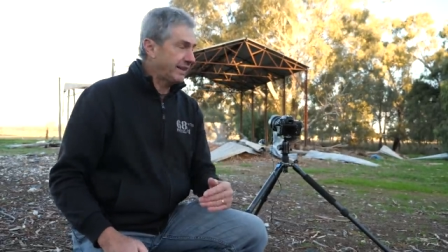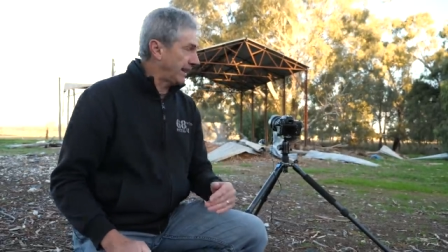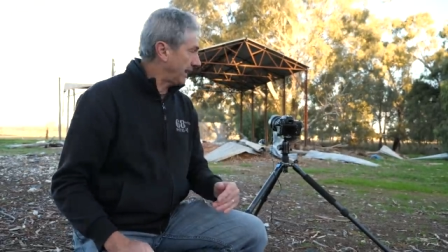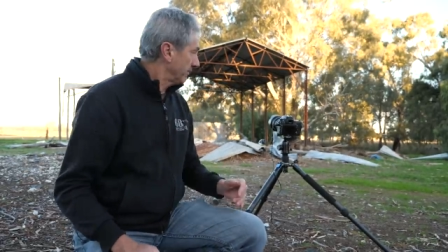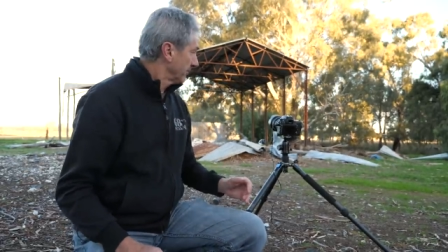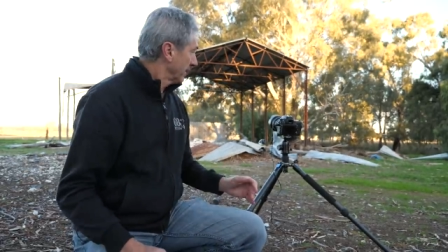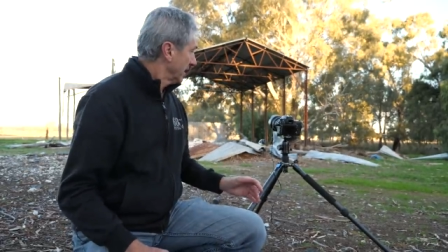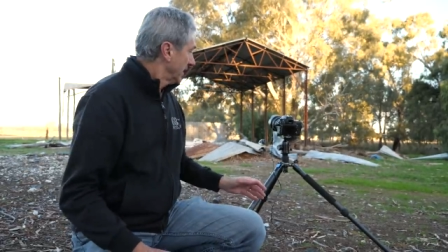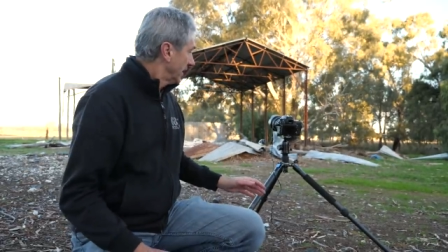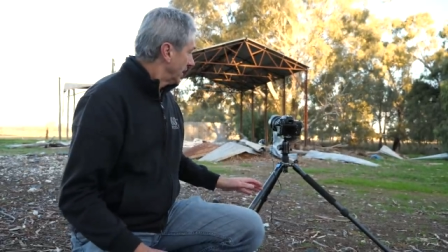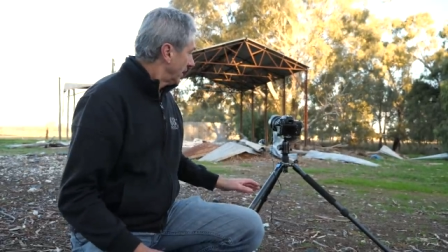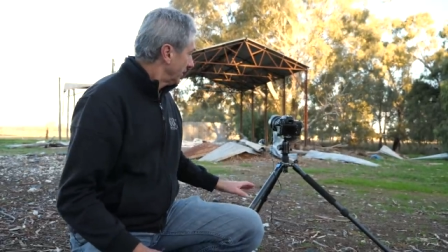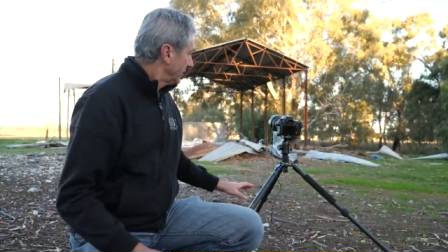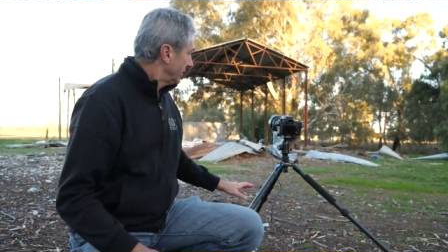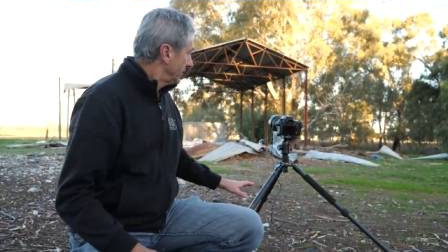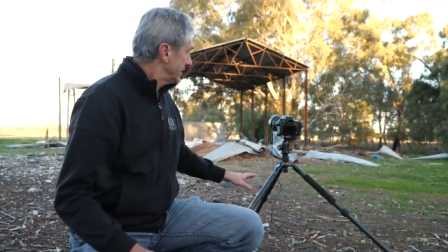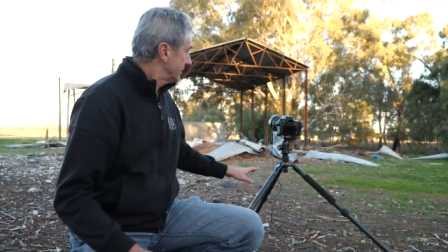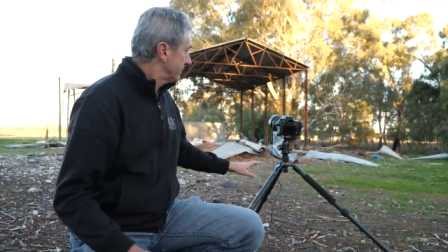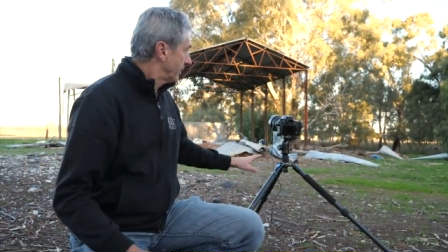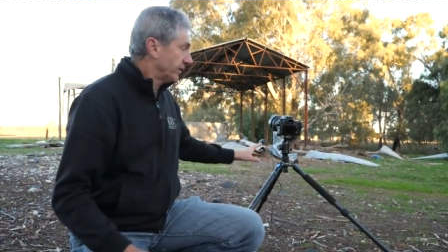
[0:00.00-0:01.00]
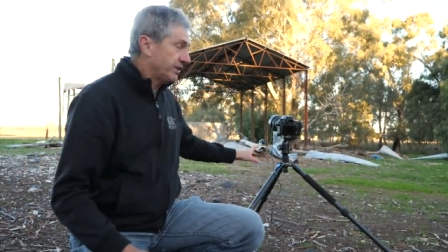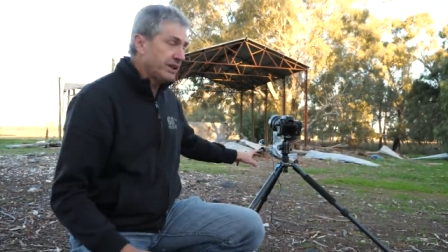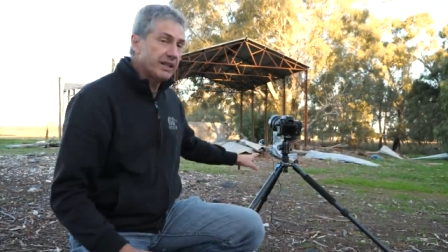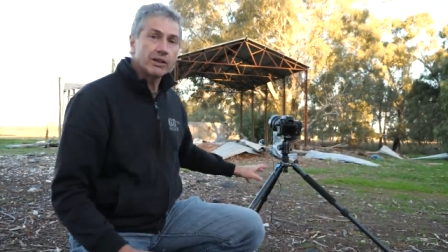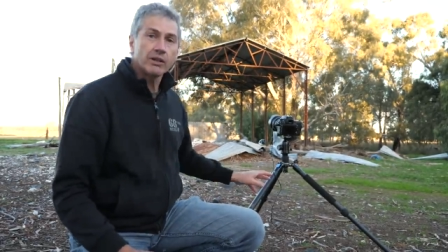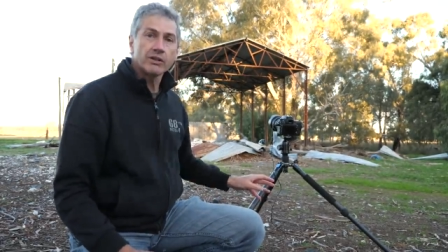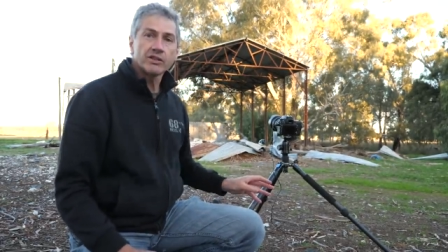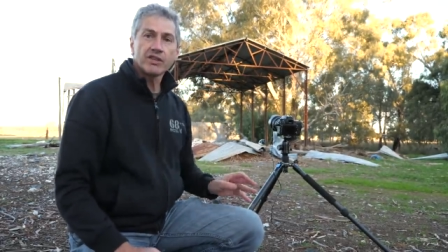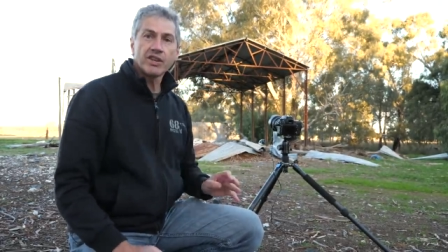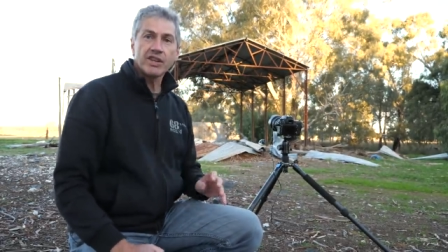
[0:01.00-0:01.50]
Now, I used my
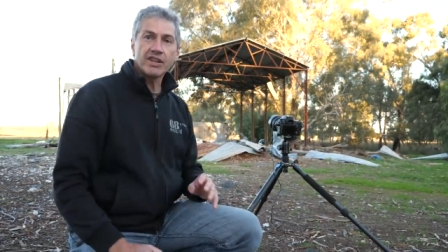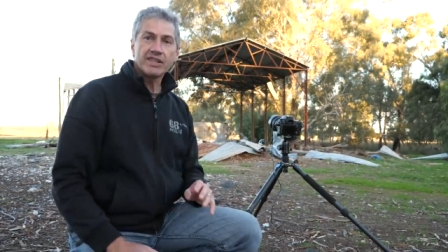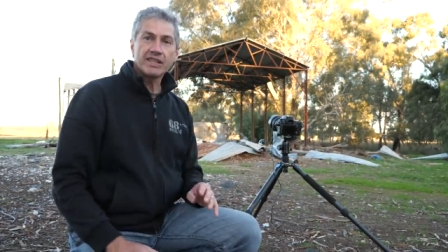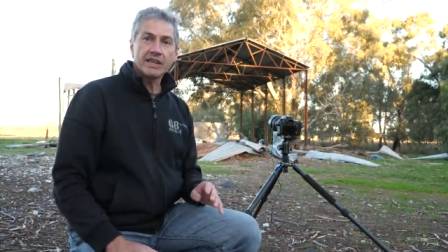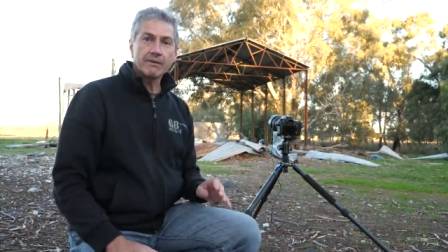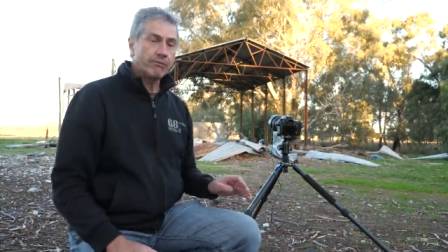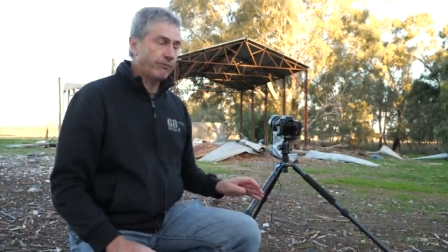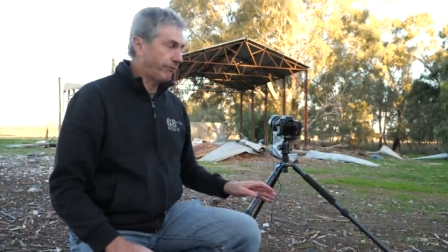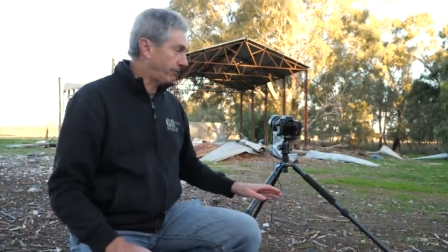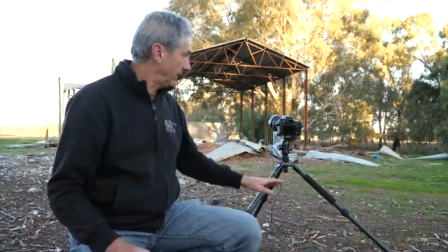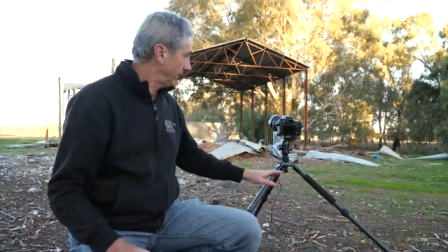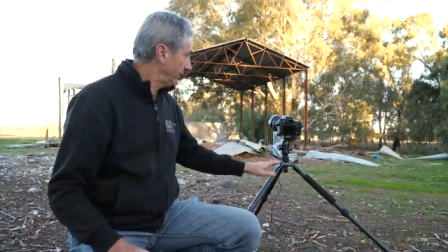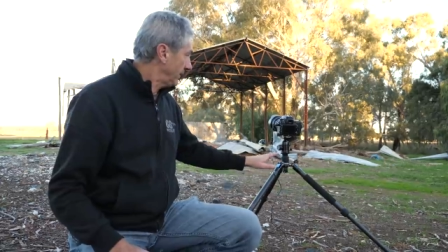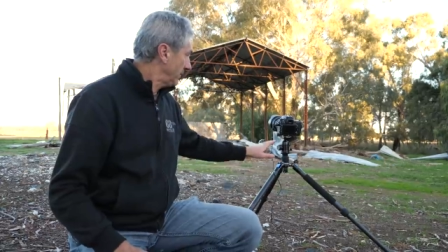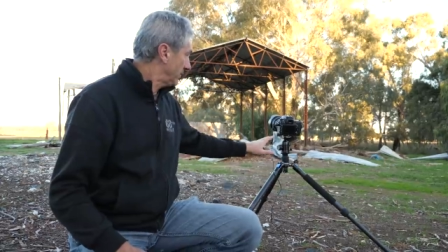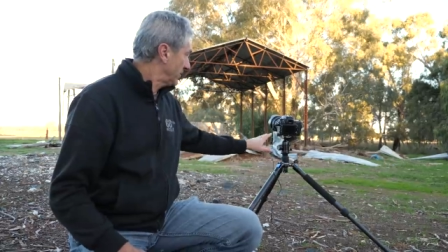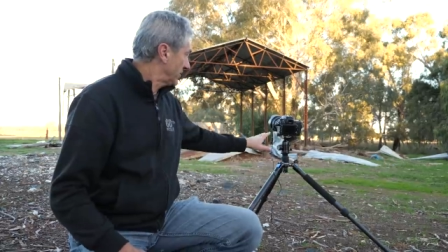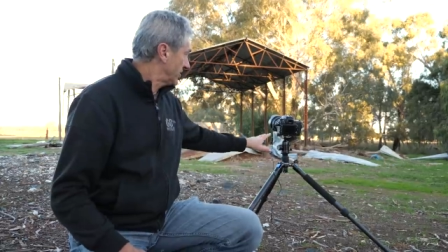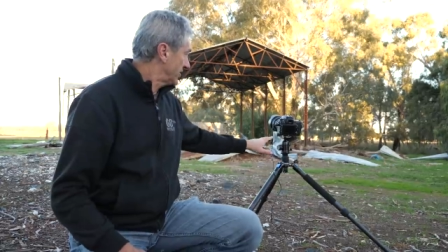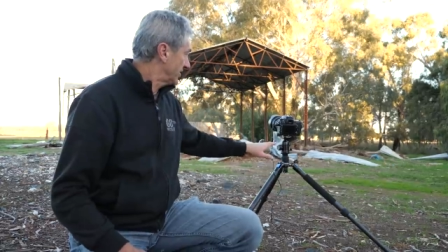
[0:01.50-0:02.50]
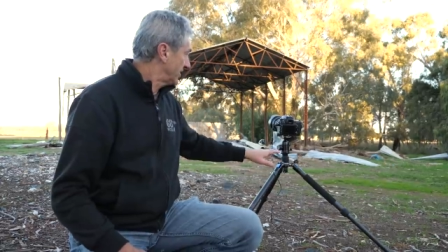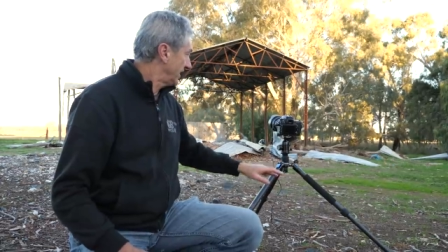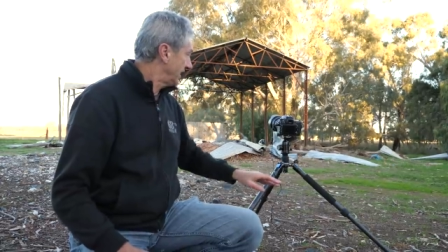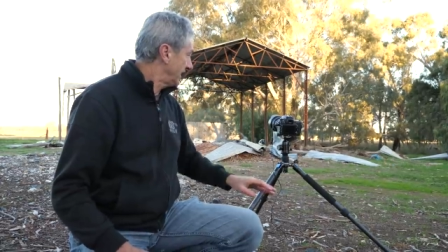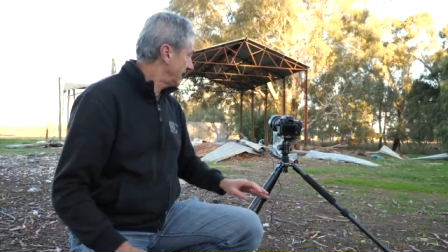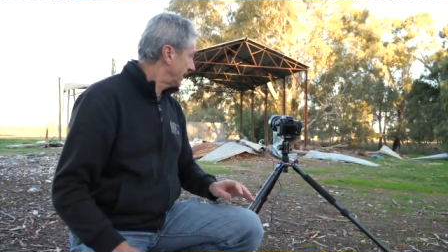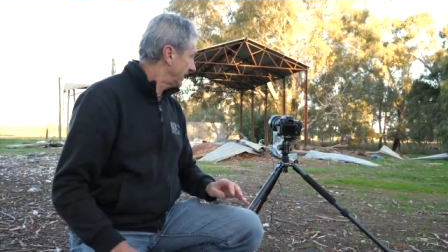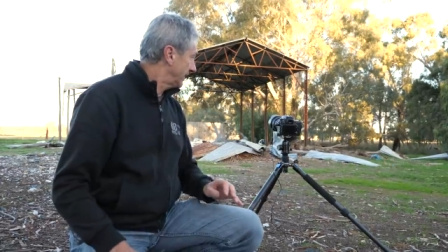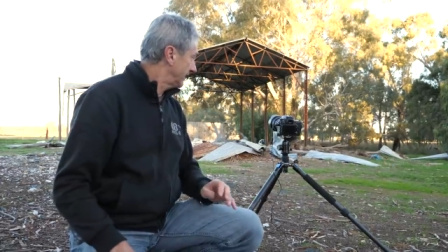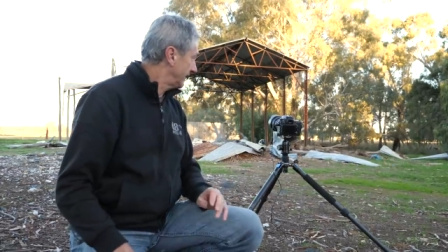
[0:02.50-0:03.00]
Nikon D750, which is
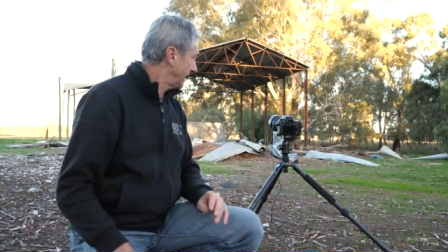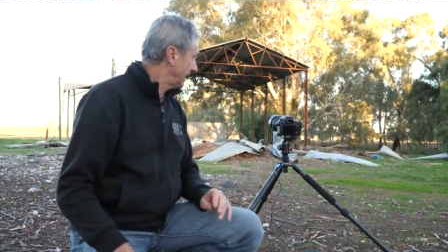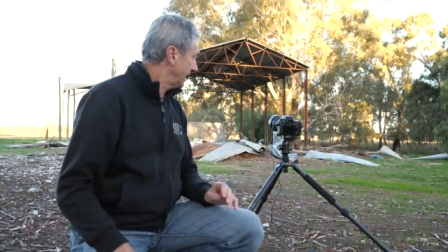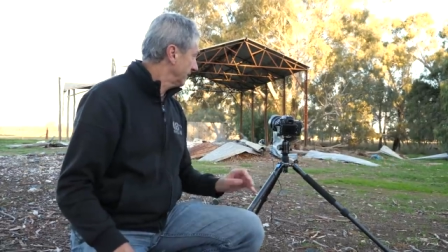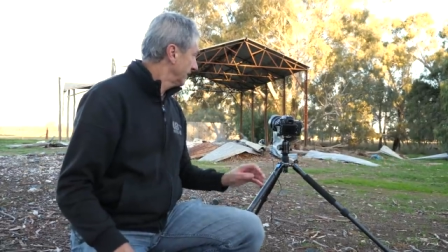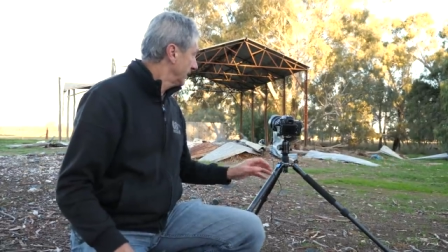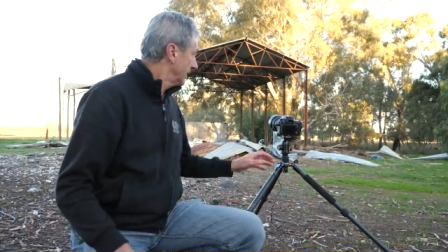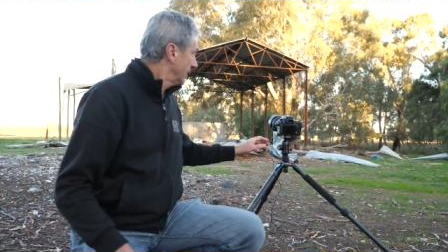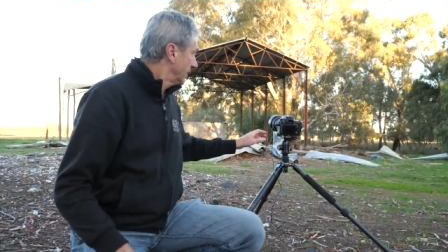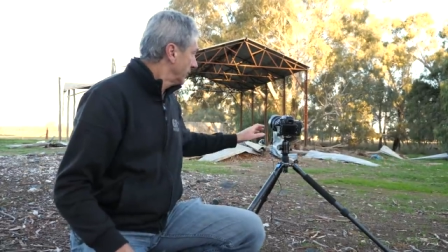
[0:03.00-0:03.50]
here now,